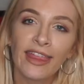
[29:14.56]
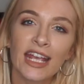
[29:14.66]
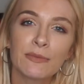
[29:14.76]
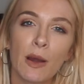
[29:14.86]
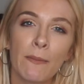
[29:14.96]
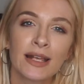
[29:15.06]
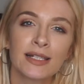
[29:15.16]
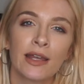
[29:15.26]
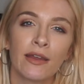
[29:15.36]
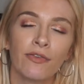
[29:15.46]
that is my
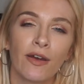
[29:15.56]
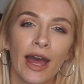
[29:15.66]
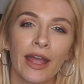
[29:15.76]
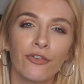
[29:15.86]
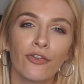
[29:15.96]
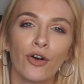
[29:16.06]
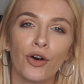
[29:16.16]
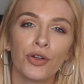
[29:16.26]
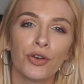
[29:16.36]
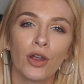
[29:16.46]
massive
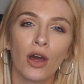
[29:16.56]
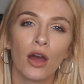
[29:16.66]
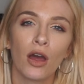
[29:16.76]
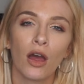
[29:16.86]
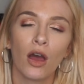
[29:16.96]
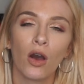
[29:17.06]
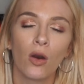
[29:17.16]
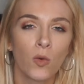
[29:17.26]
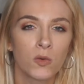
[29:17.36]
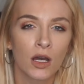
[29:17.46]
Avon
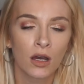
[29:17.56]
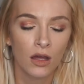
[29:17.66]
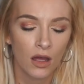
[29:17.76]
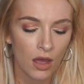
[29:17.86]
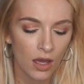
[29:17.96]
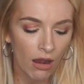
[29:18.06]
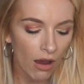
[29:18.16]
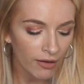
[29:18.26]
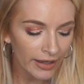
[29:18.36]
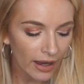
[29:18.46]
order.
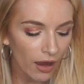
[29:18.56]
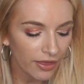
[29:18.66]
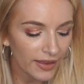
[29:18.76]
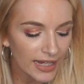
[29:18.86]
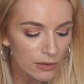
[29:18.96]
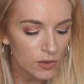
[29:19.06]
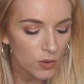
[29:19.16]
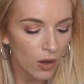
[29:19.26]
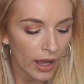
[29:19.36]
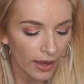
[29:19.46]
I think this was
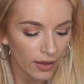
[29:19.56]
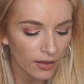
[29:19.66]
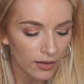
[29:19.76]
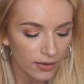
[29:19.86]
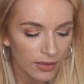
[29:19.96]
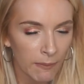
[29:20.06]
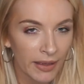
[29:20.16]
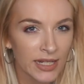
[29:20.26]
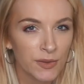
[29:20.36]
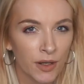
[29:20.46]
quite the
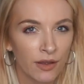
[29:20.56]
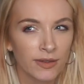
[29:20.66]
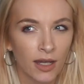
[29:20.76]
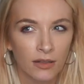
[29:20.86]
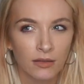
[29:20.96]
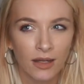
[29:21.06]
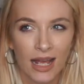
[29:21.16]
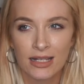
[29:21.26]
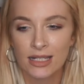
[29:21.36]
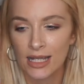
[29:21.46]
biggest one I've done.
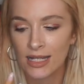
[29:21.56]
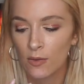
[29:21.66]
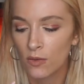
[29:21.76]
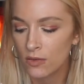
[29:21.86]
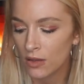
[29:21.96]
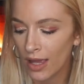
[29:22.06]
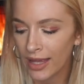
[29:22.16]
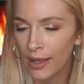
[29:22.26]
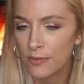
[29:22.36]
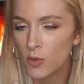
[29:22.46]
As I said, it
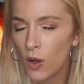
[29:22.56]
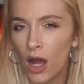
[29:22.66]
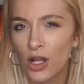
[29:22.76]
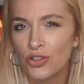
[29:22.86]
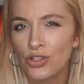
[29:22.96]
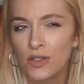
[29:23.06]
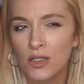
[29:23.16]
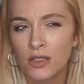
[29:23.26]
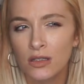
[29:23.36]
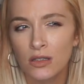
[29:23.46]
came to £100
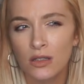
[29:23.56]
and